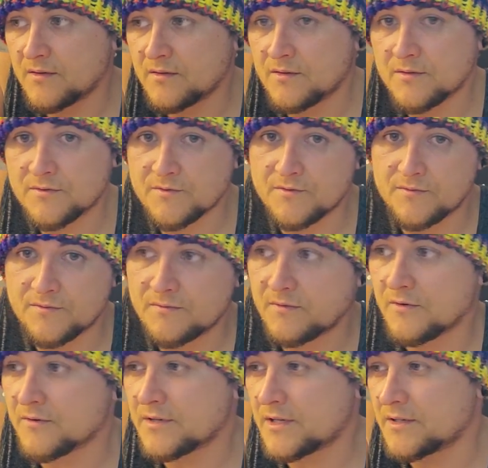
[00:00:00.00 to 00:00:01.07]
your truth,
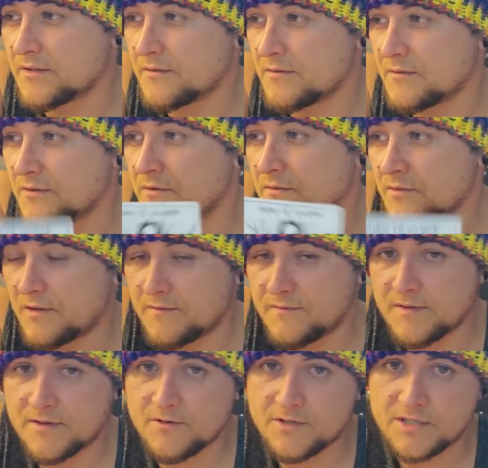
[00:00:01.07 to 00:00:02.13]
or your love
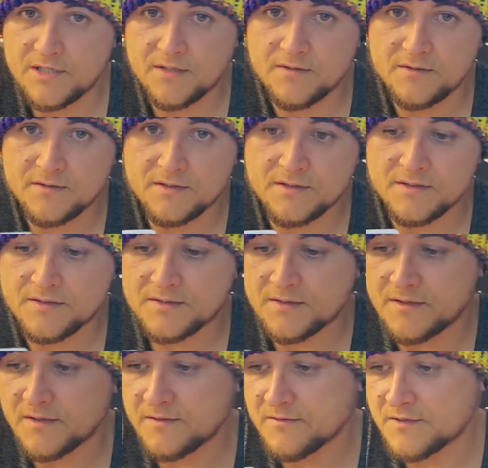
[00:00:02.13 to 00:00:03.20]
energy. This is
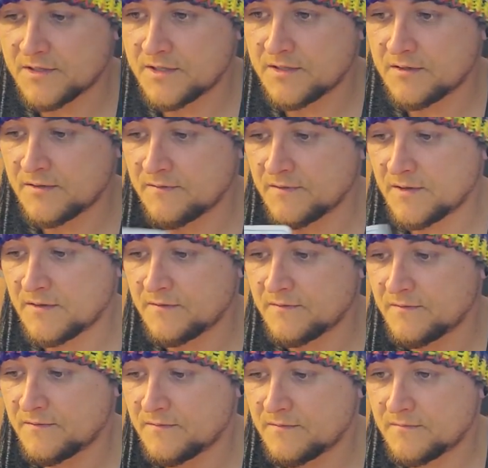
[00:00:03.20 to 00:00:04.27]
the energy of love
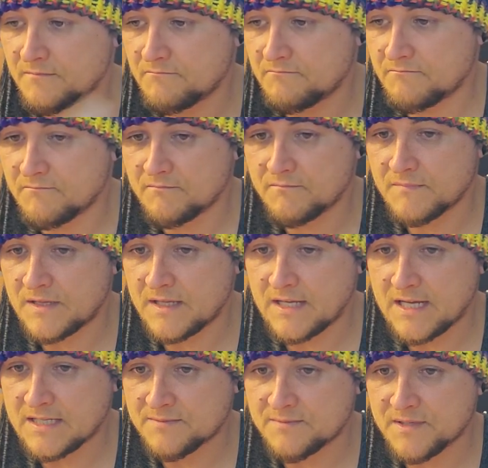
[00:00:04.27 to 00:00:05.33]
that
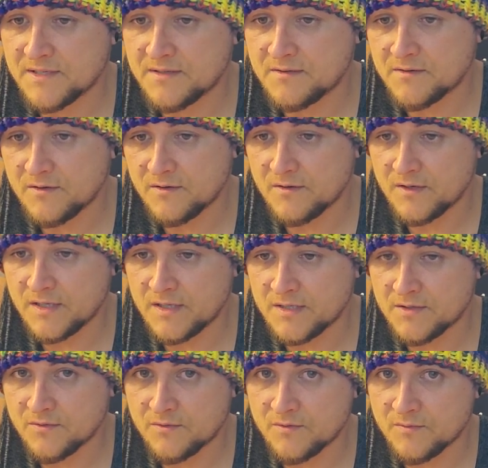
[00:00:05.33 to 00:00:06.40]
has been,
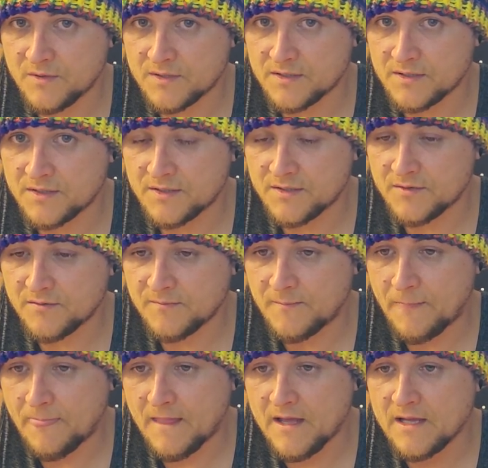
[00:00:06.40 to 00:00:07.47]
is, or was in you.
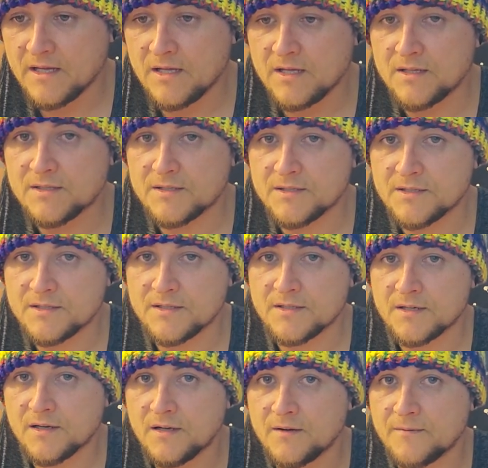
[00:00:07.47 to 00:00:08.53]
This is the